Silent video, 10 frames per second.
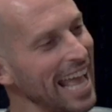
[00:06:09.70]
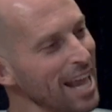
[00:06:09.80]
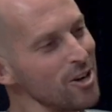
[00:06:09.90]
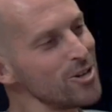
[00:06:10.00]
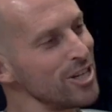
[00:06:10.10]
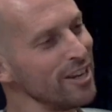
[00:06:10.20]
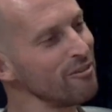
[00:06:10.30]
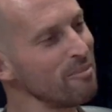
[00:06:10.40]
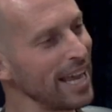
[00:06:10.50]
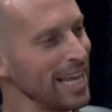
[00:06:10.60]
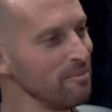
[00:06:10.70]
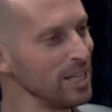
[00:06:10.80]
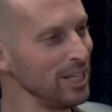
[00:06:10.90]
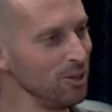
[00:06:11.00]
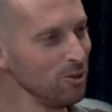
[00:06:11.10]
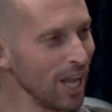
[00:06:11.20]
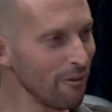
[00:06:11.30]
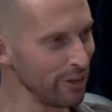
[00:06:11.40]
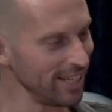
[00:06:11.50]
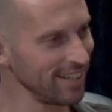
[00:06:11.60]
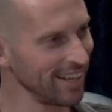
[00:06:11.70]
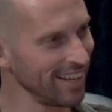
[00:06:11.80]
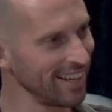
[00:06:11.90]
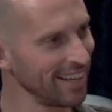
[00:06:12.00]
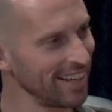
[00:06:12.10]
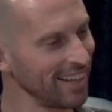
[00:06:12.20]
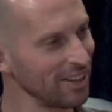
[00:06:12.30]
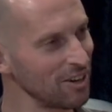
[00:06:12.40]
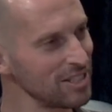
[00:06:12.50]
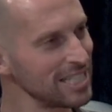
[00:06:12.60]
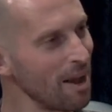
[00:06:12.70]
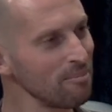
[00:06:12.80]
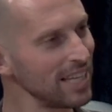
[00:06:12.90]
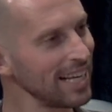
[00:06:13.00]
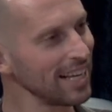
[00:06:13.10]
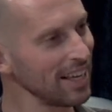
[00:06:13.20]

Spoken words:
energy of Miami? You love it. There's something